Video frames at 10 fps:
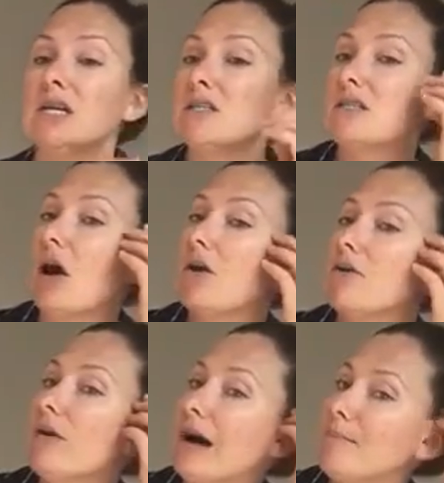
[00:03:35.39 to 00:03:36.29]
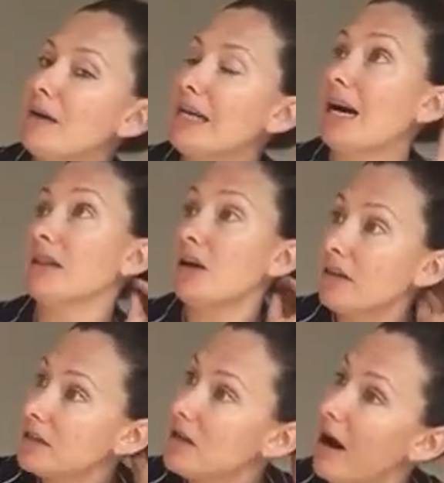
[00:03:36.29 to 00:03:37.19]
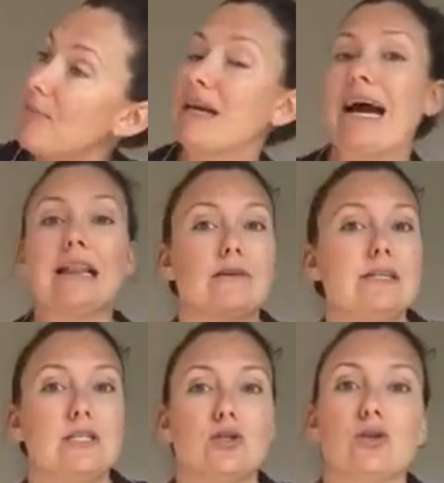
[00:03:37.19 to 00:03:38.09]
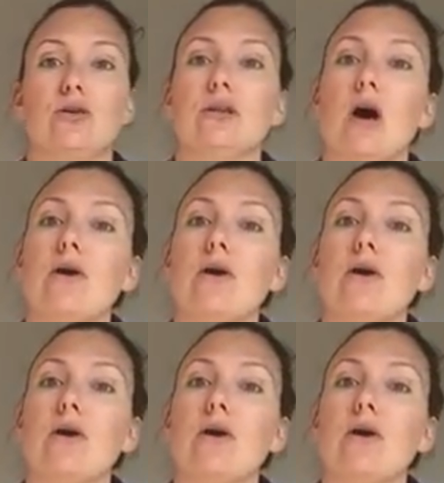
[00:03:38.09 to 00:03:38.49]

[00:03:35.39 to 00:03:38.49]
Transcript: So yeah, a lot of the time the calories are too low,